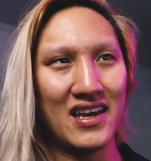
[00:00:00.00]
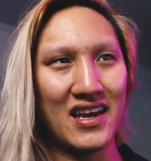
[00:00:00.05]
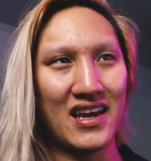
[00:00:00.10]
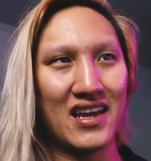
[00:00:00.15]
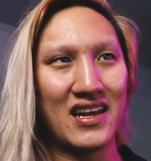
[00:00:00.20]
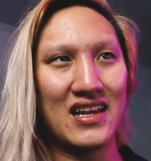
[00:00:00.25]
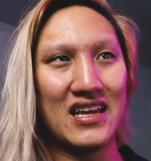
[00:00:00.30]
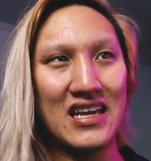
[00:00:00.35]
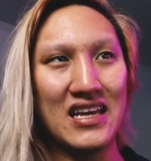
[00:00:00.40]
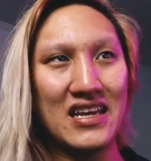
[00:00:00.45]

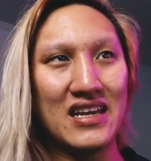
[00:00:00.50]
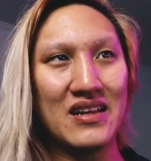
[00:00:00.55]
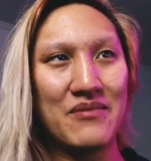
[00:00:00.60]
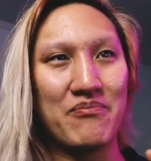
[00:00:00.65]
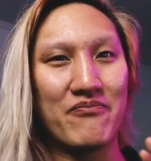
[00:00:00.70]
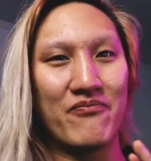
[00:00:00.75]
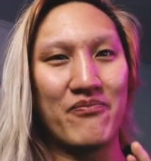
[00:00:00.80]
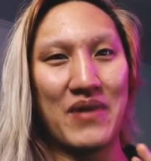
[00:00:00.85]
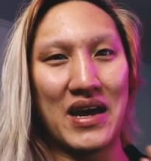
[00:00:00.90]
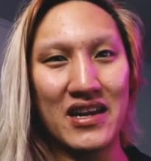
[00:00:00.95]
and
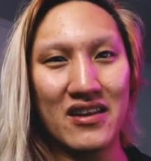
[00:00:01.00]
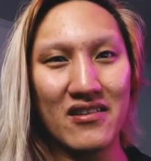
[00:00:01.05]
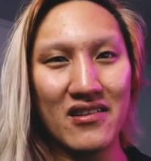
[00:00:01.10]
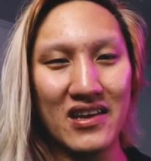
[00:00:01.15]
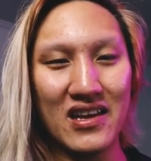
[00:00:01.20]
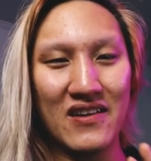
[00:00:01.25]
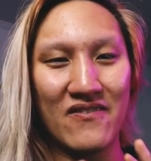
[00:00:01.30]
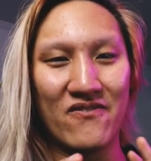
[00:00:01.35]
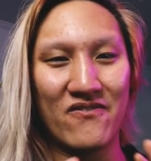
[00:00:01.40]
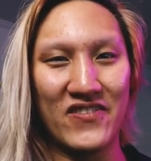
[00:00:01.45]
he
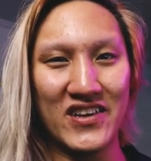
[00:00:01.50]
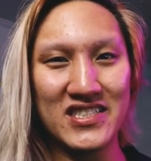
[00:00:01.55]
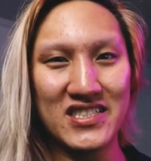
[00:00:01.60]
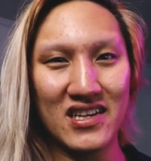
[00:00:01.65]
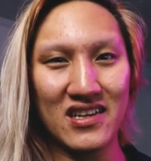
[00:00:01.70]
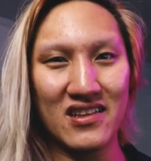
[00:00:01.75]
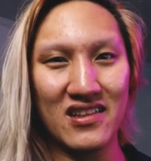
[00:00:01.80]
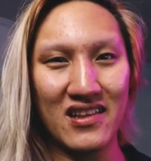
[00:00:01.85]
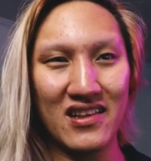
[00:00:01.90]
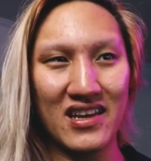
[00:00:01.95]
mentally and
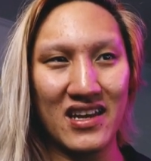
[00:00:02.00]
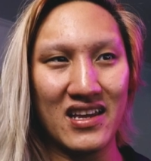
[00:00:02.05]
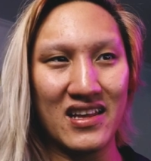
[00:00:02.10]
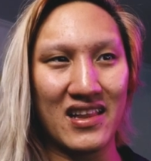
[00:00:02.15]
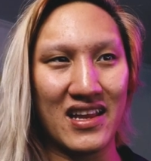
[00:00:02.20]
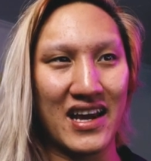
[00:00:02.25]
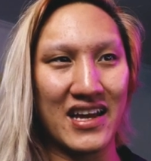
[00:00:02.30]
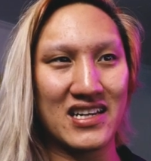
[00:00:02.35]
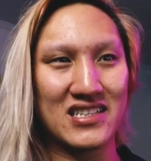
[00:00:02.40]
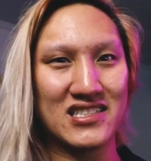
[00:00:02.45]
physically
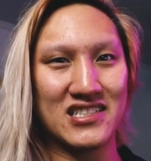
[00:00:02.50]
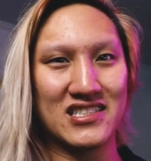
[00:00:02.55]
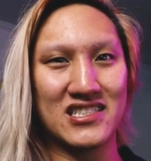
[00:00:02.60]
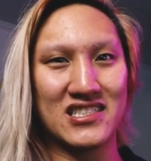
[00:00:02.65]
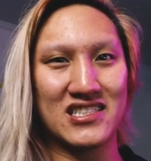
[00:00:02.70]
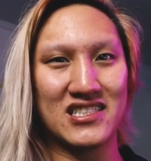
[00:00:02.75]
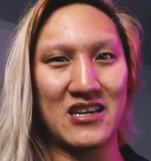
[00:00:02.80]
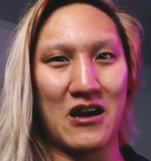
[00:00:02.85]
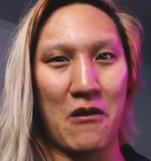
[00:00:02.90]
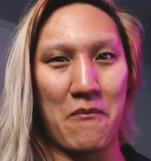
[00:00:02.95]
like
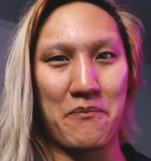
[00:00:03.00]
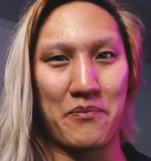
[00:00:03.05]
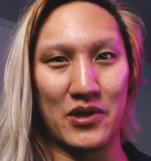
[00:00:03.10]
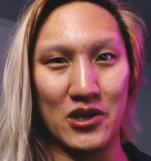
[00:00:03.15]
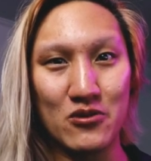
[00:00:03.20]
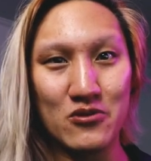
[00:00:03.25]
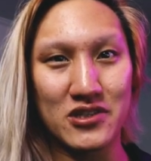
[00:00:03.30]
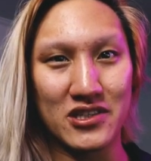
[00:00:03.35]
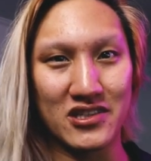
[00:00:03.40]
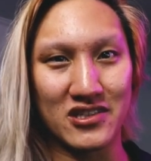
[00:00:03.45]
just
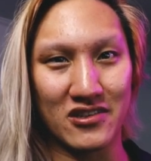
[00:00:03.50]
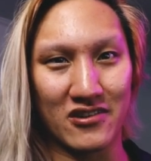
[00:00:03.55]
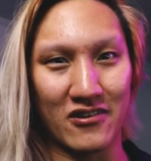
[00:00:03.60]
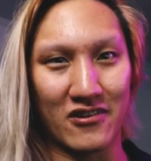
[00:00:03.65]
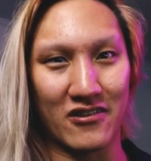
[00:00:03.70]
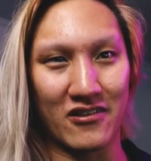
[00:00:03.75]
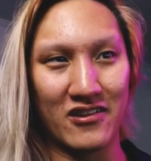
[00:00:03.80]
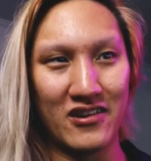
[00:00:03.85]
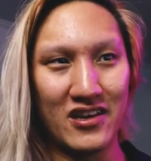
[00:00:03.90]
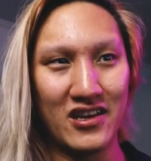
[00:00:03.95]
abuses
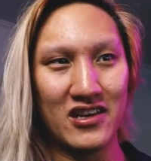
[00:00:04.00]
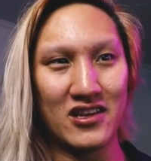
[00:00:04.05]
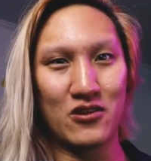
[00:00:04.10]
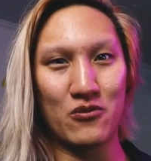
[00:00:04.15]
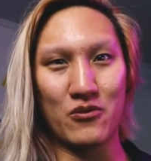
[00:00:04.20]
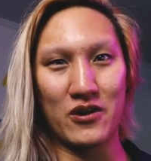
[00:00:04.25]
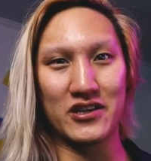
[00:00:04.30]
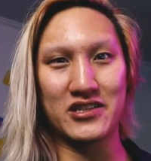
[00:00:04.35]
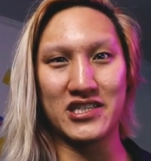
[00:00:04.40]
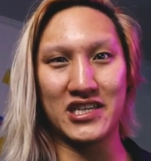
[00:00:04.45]
her
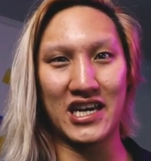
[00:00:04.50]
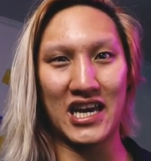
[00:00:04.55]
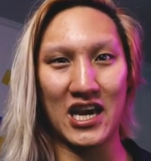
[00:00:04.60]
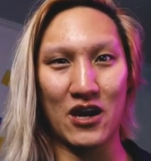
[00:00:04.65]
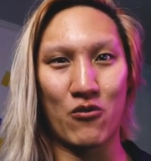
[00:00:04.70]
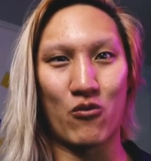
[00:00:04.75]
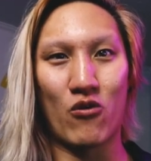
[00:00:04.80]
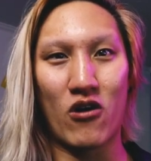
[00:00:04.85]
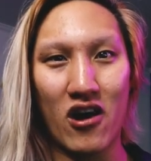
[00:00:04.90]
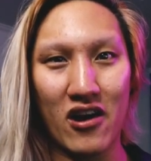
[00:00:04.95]
to where she
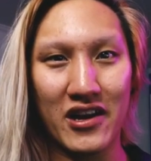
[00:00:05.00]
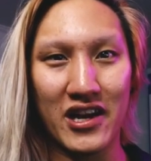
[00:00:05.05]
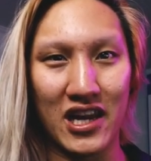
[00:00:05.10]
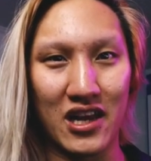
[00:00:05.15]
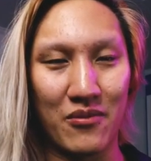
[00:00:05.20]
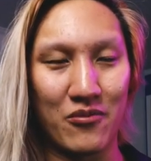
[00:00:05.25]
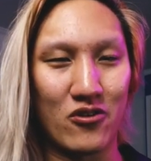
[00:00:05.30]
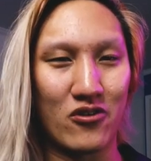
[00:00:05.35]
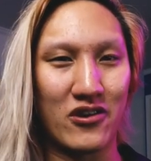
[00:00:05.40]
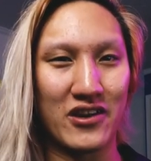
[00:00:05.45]
can't walk
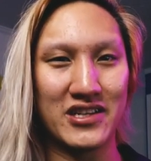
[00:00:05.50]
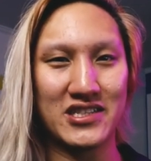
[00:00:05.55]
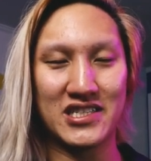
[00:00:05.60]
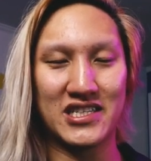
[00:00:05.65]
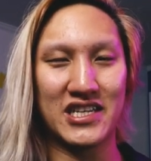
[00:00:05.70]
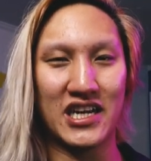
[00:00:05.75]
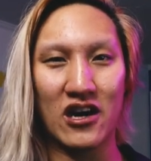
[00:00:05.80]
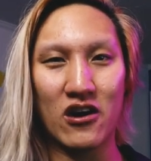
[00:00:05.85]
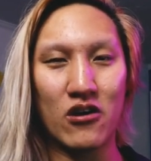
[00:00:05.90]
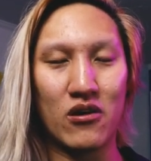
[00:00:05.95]
anymore.
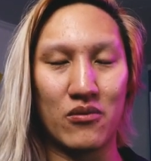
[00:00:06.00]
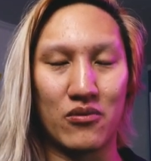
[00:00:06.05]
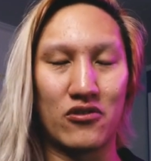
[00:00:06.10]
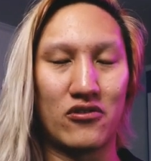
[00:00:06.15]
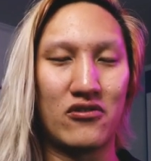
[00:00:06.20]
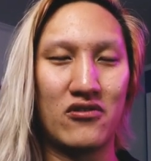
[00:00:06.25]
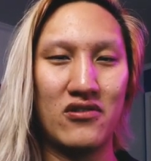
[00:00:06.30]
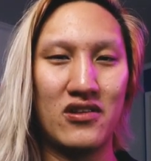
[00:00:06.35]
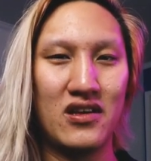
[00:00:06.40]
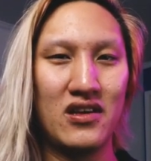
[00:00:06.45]
It's
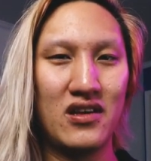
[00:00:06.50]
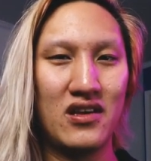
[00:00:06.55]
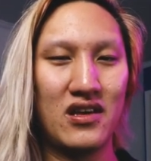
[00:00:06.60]
terrible.